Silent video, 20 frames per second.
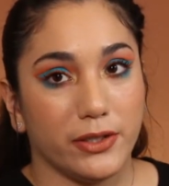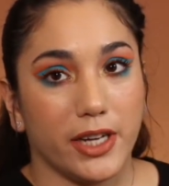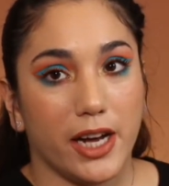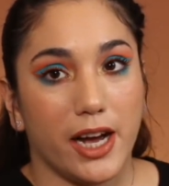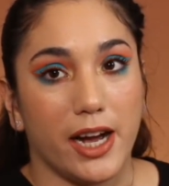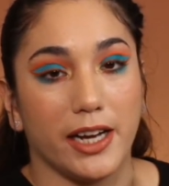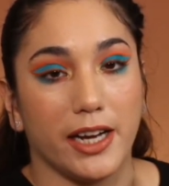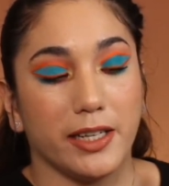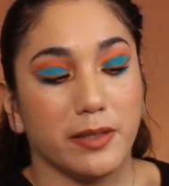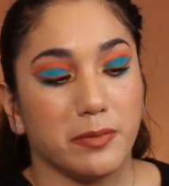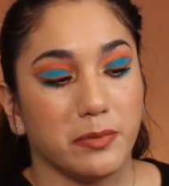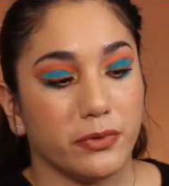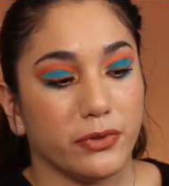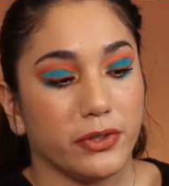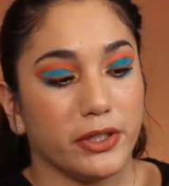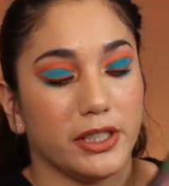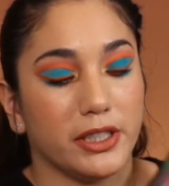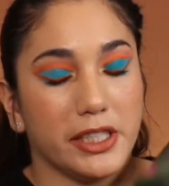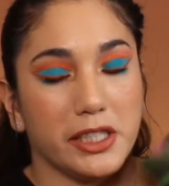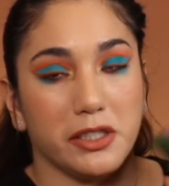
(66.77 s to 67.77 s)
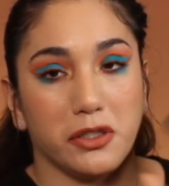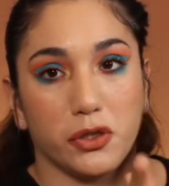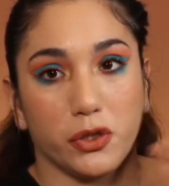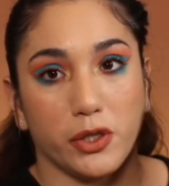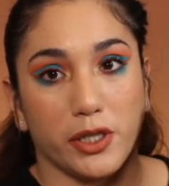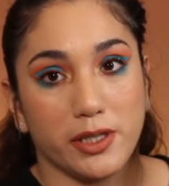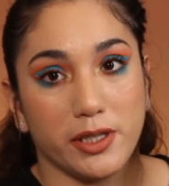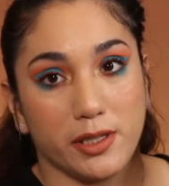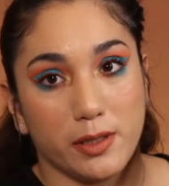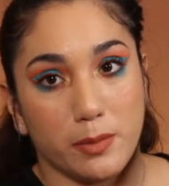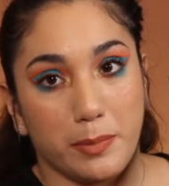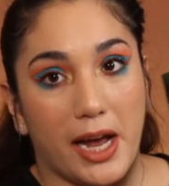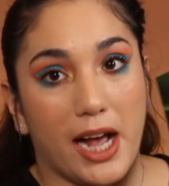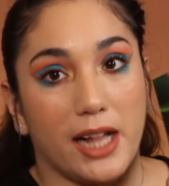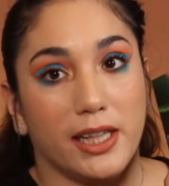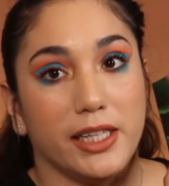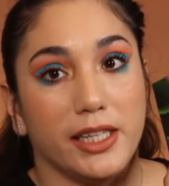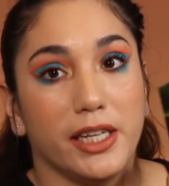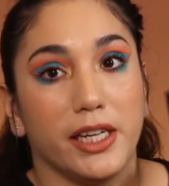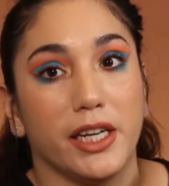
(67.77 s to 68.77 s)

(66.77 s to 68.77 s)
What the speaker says: I am really enjoying this palette.